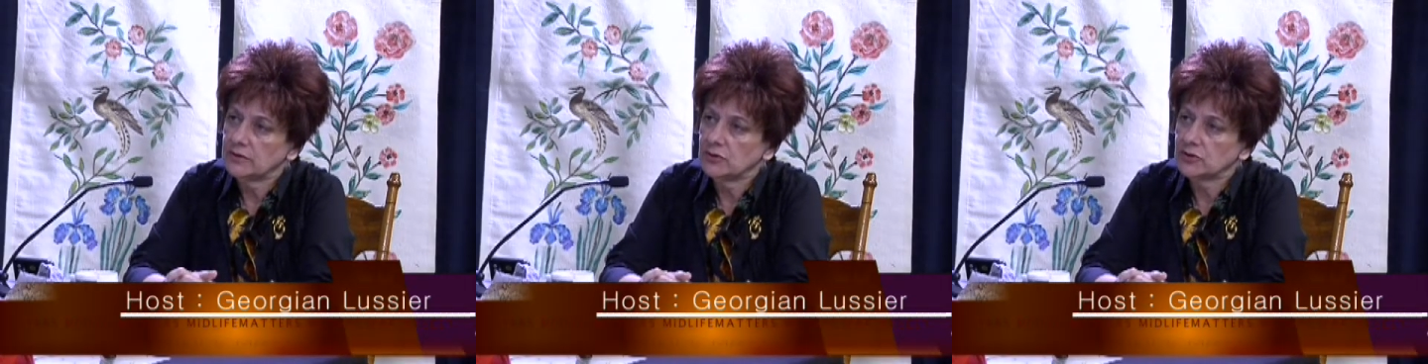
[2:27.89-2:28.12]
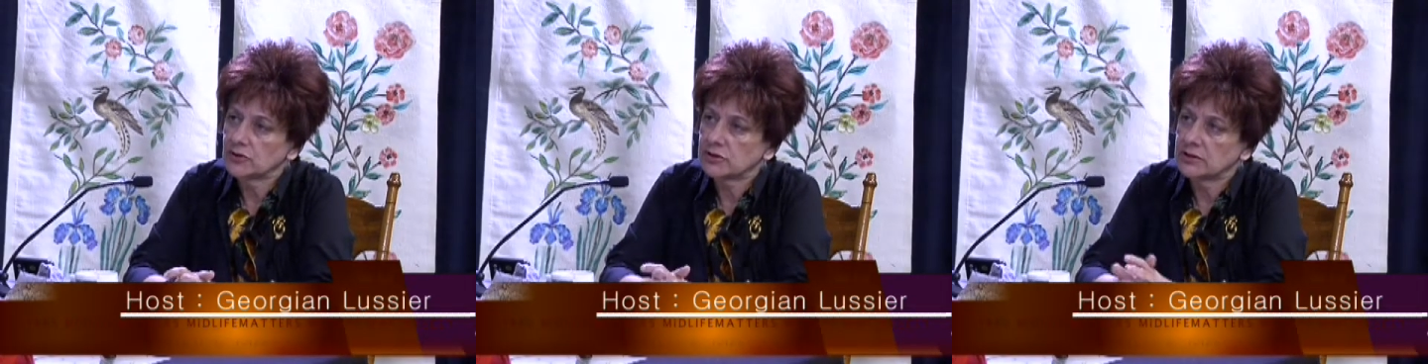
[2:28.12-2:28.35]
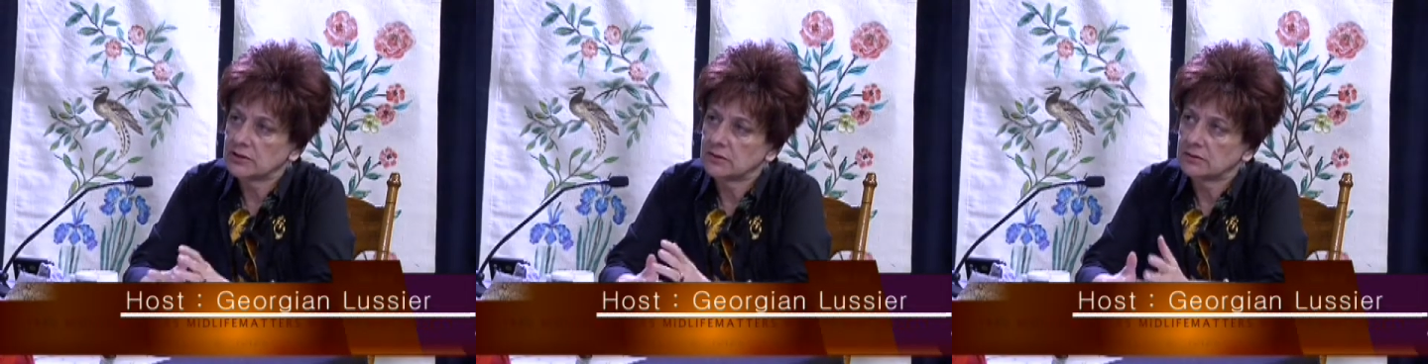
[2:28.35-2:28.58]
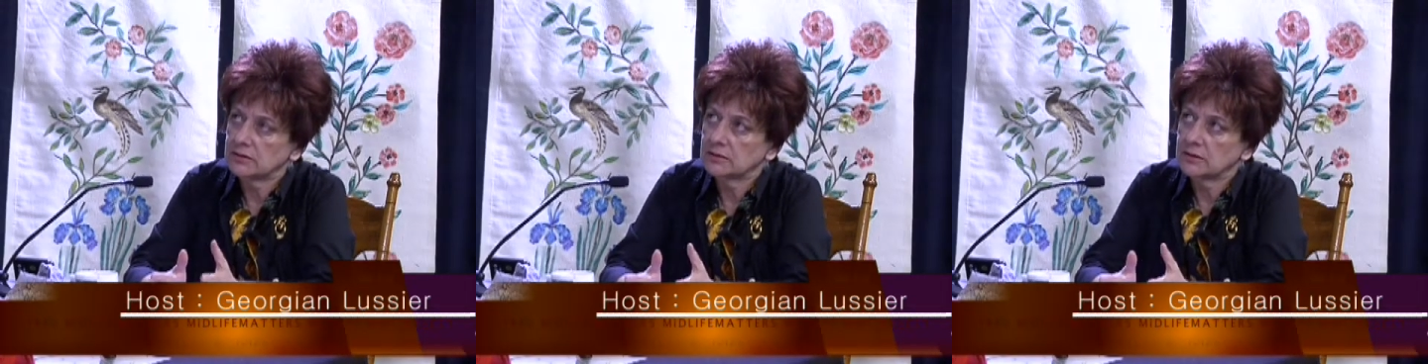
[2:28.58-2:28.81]

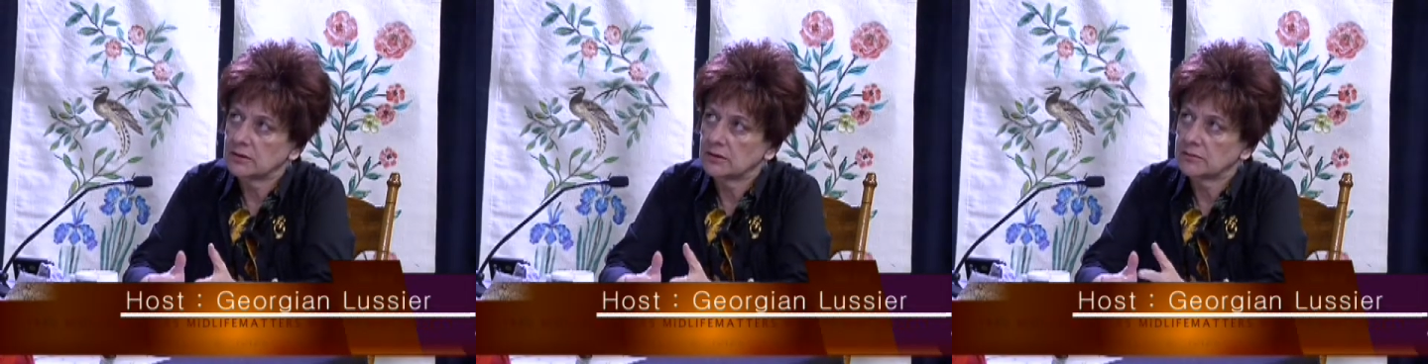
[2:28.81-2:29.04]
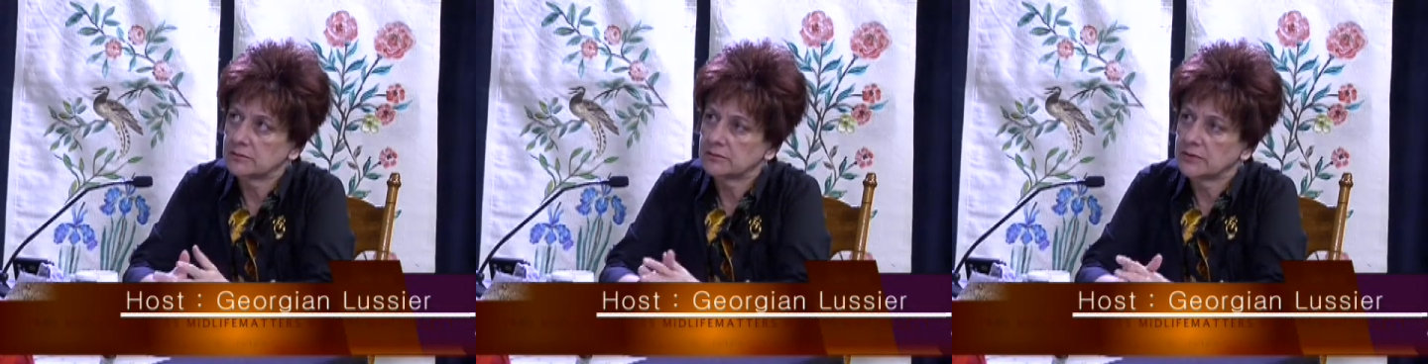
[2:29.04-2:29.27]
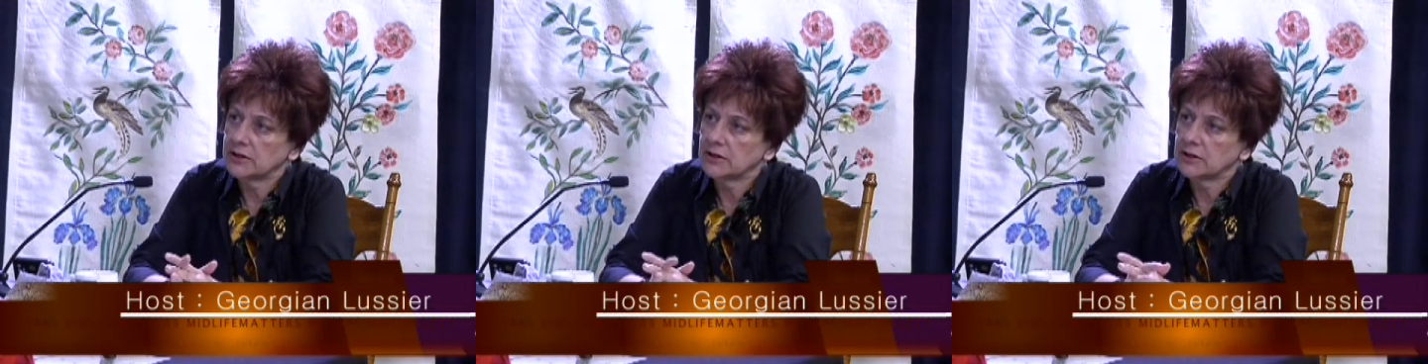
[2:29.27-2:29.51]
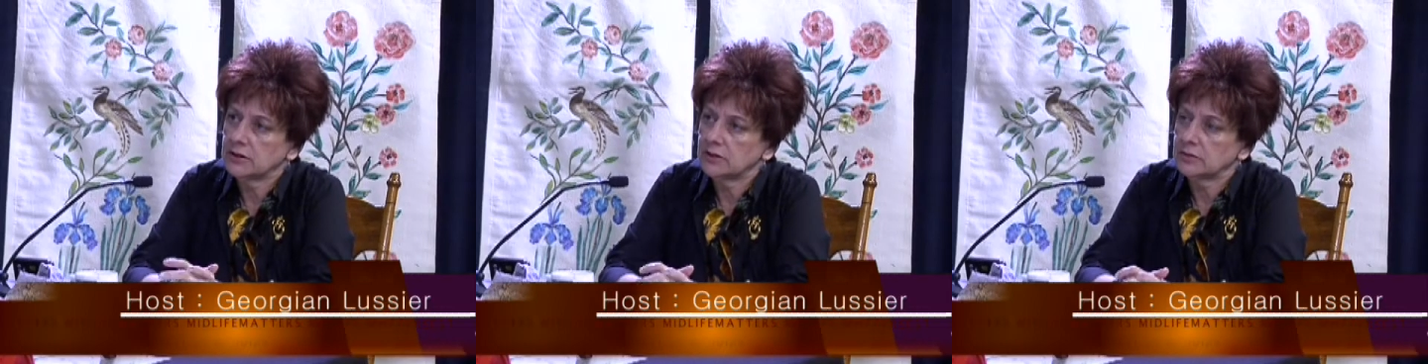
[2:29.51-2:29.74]
usually
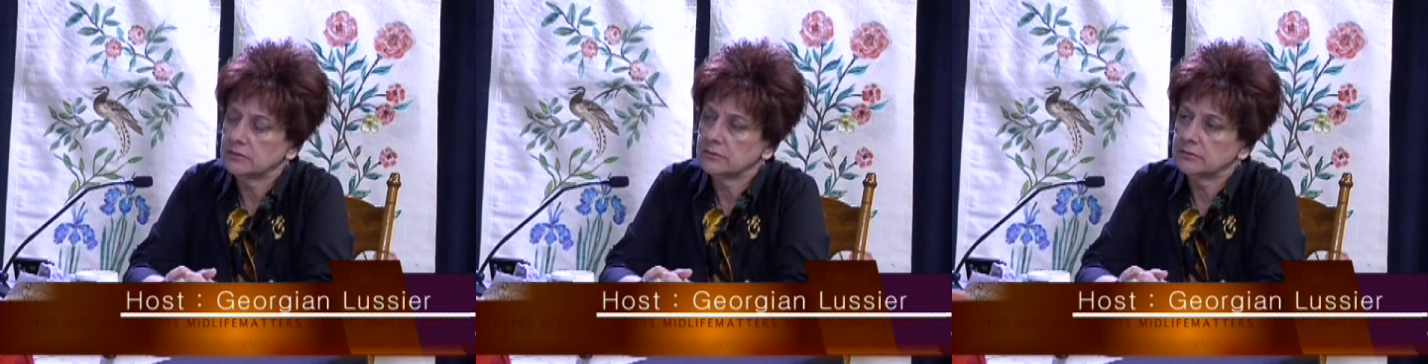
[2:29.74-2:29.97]
include?